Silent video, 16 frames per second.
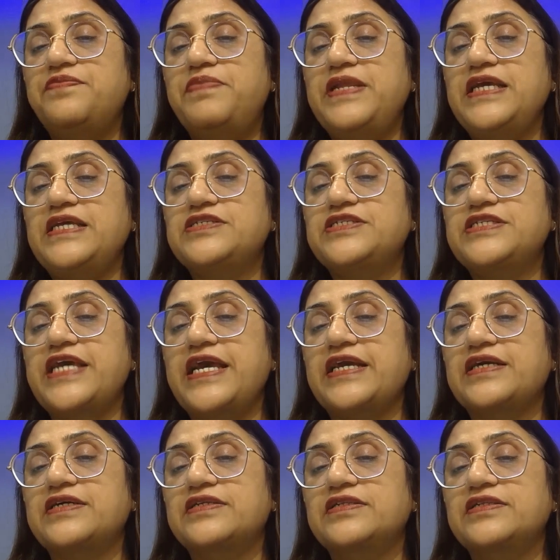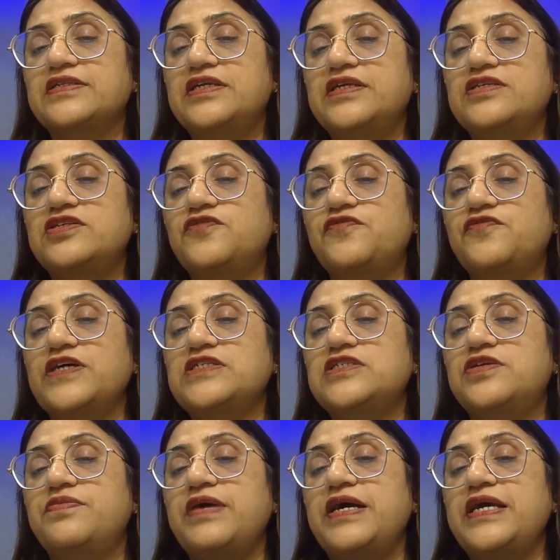Please check. This is
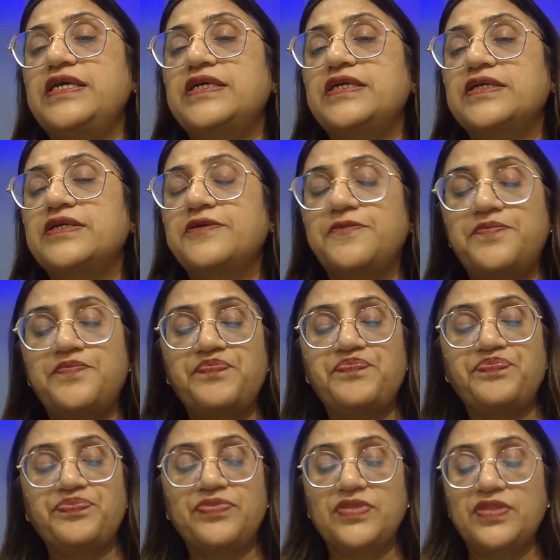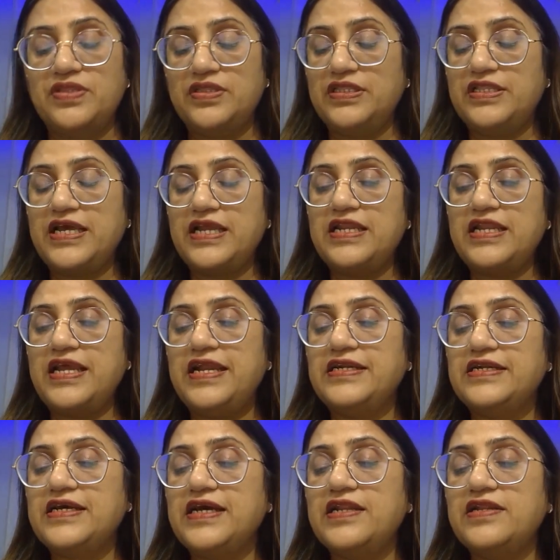1st May. Then
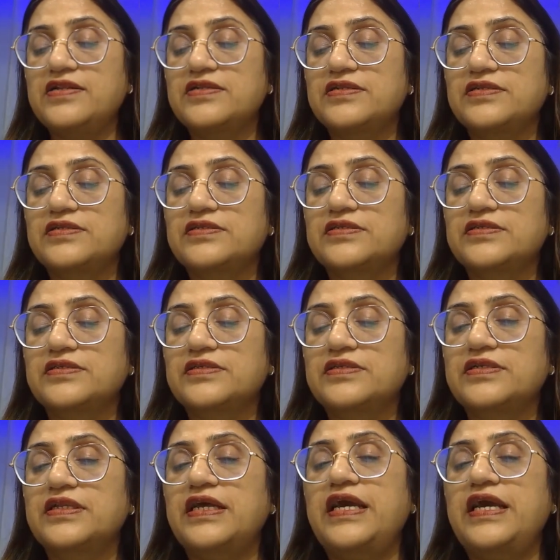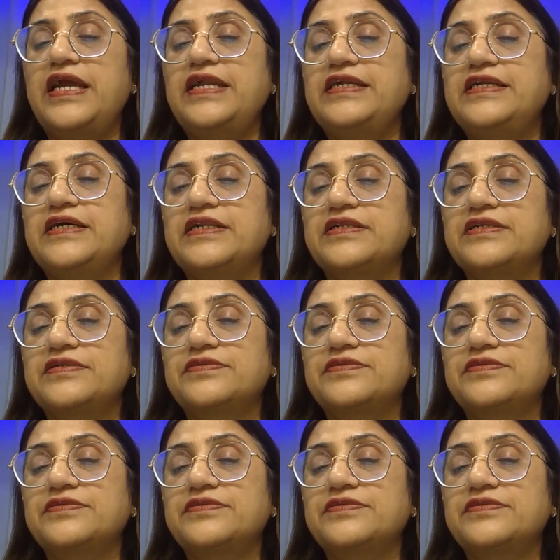enter. Enter.